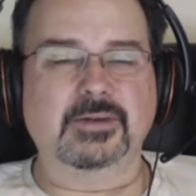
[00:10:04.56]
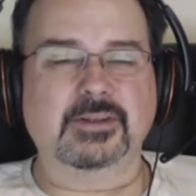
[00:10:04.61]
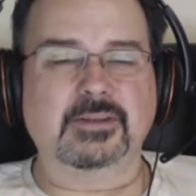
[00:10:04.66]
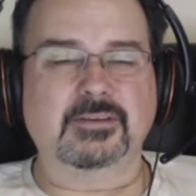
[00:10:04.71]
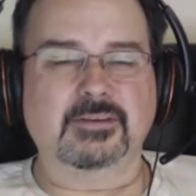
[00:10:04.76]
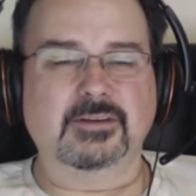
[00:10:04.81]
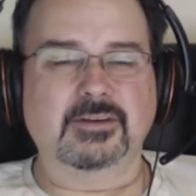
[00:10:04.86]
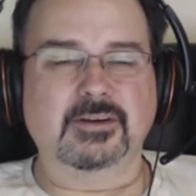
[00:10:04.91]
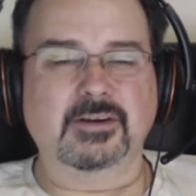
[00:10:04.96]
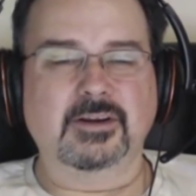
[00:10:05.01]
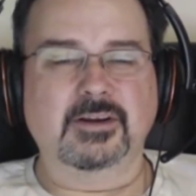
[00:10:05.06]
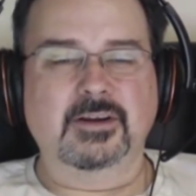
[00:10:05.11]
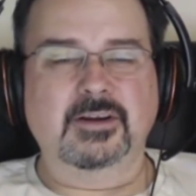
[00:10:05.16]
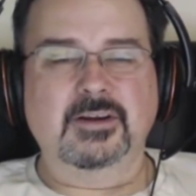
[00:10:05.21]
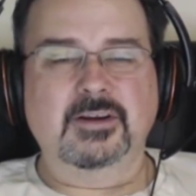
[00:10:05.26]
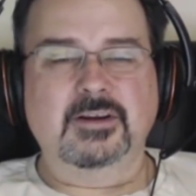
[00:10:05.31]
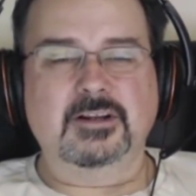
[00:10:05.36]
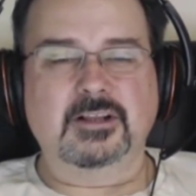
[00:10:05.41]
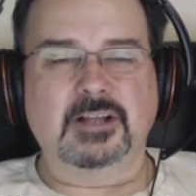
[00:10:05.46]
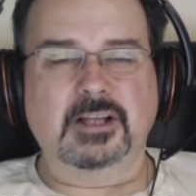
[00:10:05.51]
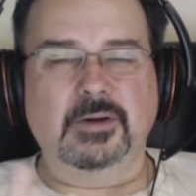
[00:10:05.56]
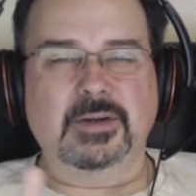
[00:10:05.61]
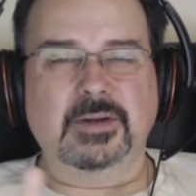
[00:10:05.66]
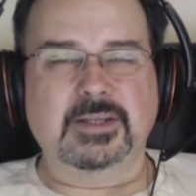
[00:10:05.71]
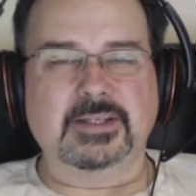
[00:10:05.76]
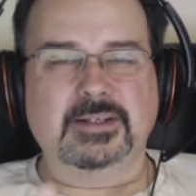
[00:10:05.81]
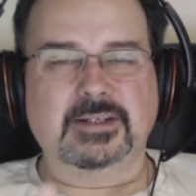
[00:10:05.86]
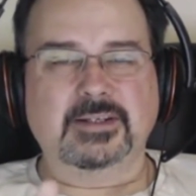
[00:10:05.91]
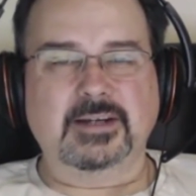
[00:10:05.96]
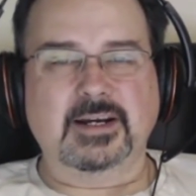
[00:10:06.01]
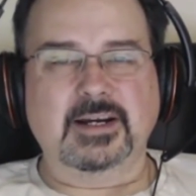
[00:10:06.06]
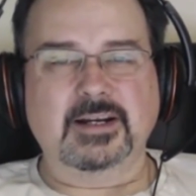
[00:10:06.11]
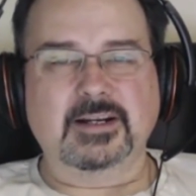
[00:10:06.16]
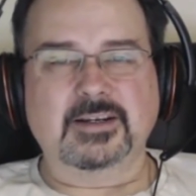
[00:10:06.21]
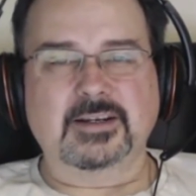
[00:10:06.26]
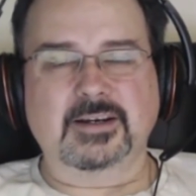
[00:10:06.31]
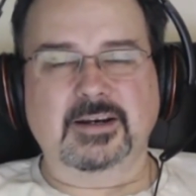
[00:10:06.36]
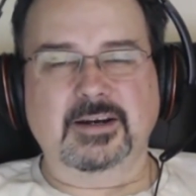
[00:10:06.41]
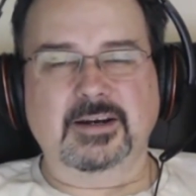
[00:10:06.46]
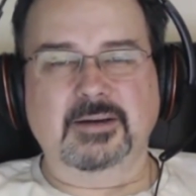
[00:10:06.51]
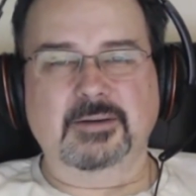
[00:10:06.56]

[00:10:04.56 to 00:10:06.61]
with the glow in the dark